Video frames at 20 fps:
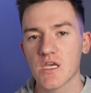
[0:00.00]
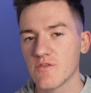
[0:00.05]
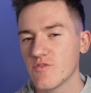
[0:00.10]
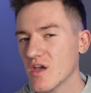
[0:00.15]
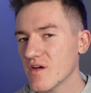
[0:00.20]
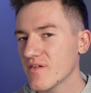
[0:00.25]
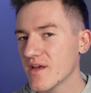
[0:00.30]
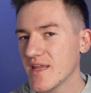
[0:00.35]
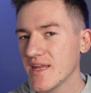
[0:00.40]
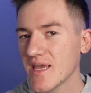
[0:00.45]
If you
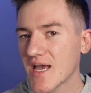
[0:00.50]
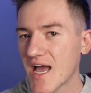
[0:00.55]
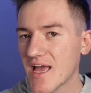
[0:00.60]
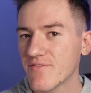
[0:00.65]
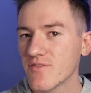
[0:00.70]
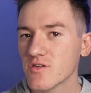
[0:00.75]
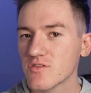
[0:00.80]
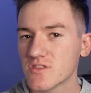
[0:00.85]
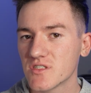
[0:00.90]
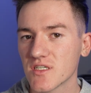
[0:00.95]
have any
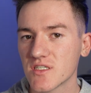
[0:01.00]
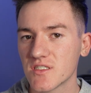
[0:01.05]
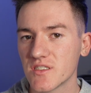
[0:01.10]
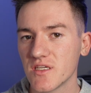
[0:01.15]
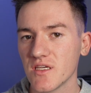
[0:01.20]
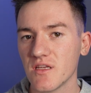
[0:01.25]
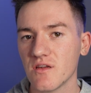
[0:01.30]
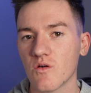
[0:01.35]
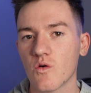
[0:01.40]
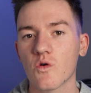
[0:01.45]
iPhone
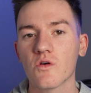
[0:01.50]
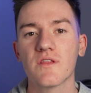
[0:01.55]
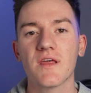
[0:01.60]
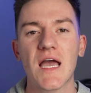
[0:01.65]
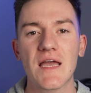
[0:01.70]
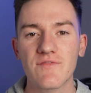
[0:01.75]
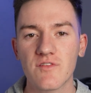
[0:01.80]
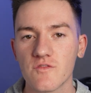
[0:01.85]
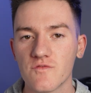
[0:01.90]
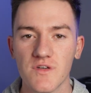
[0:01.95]
16 or the
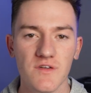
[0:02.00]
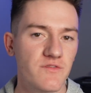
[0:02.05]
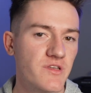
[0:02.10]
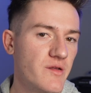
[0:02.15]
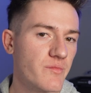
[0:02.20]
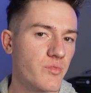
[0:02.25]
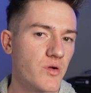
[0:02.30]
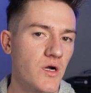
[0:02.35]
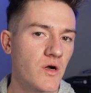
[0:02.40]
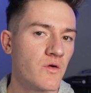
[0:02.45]
iPhone
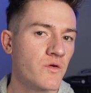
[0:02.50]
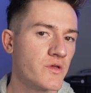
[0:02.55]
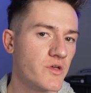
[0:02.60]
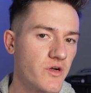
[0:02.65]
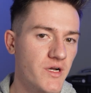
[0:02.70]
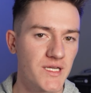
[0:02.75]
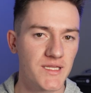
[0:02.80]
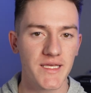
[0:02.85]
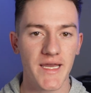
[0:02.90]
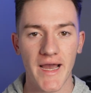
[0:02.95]
15 Pro, you'll
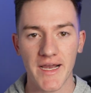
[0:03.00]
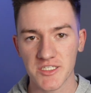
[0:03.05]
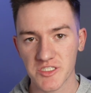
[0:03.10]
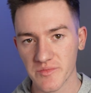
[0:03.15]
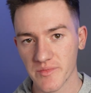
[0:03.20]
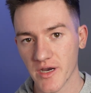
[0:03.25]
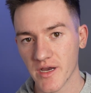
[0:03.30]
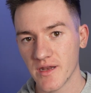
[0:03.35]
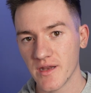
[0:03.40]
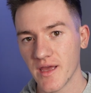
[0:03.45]
get the
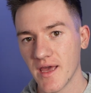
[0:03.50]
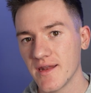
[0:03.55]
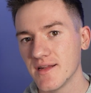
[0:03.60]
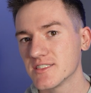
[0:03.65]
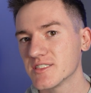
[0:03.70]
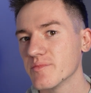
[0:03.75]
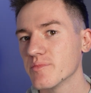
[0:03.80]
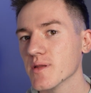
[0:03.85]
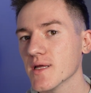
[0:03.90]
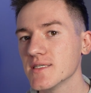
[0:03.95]
action button, and
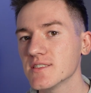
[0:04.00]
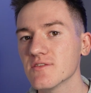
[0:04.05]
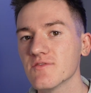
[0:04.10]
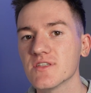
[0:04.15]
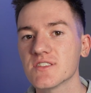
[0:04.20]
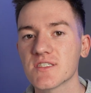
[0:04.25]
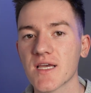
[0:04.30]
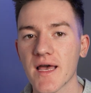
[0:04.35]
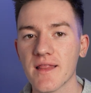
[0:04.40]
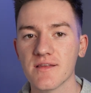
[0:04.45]
it's in place of
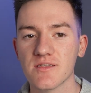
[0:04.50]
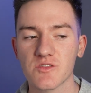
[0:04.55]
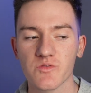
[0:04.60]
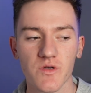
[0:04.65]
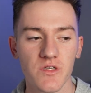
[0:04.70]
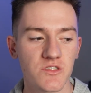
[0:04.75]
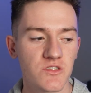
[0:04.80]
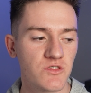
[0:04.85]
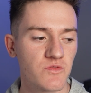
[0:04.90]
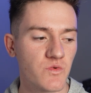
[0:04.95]
the silent
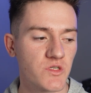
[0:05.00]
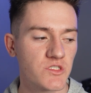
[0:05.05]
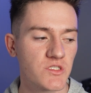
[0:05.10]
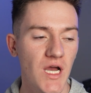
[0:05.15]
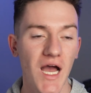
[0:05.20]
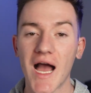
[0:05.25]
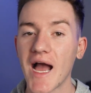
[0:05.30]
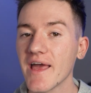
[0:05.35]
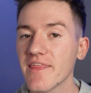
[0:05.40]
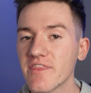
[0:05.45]
switch, which
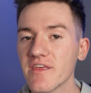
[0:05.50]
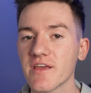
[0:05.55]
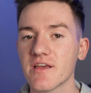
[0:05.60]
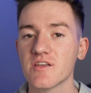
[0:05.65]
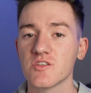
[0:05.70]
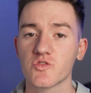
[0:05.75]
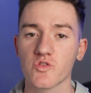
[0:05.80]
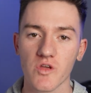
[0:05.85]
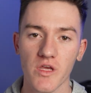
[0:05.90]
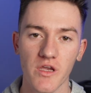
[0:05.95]
I think
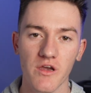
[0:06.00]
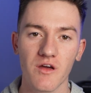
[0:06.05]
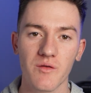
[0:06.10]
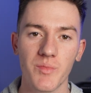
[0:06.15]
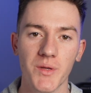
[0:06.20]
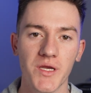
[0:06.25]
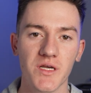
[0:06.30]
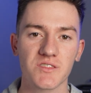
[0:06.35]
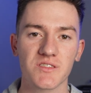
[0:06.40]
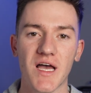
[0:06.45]
is really good
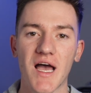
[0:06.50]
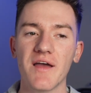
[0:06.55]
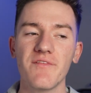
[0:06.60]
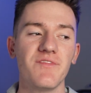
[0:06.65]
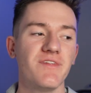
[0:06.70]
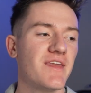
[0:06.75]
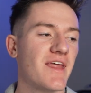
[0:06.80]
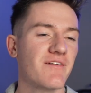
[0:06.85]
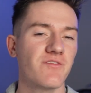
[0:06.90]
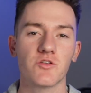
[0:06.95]
because I've
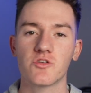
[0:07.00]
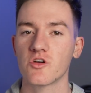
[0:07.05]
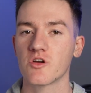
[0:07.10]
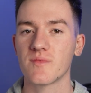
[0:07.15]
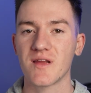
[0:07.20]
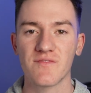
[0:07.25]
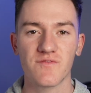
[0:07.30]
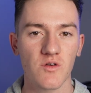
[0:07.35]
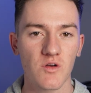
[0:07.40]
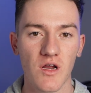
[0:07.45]
never turned
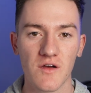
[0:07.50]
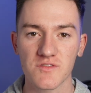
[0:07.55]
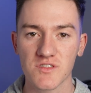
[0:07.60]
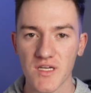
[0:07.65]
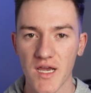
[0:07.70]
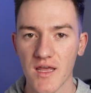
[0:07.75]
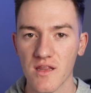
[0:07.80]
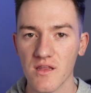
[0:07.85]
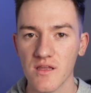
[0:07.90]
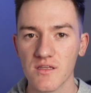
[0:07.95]
my phone off
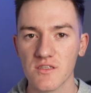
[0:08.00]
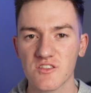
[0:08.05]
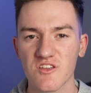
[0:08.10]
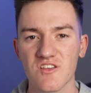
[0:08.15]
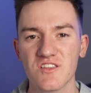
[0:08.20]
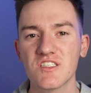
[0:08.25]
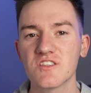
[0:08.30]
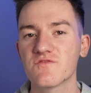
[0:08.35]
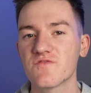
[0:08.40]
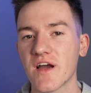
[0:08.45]
silent. So
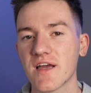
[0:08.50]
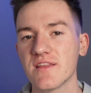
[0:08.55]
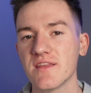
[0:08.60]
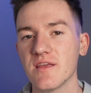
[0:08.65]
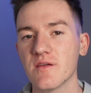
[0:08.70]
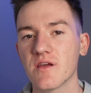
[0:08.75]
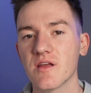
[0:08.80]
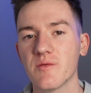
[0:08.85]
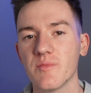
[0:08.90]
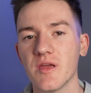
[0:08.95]
this is
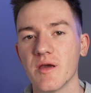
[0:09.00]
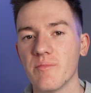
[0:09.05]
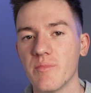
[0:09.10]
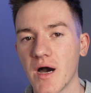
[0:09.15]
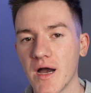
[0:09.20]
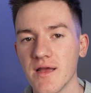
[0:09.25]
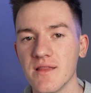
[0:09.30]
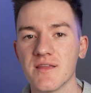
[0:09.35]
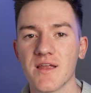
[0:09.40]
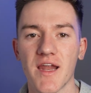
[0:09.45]
finally going to be a
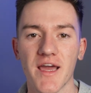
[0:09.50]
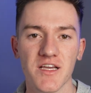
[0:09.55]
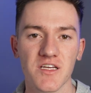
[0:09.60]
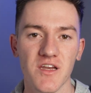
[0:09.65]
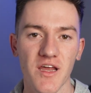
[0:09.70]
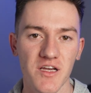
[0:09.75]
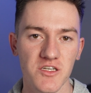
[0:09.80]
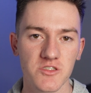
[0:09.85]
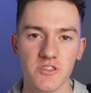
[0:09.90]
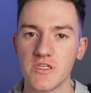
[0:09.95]
button that I
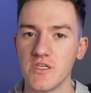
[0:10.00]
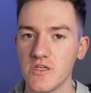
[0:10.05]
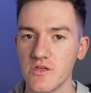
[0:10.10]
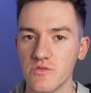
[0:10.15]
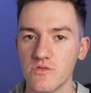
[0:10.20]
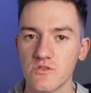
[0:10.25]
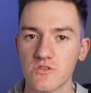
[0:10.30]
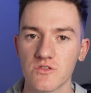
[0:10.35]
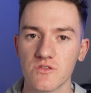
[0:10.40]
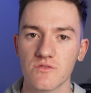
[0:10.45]
can actually
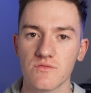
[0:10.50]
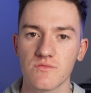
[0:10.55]
use.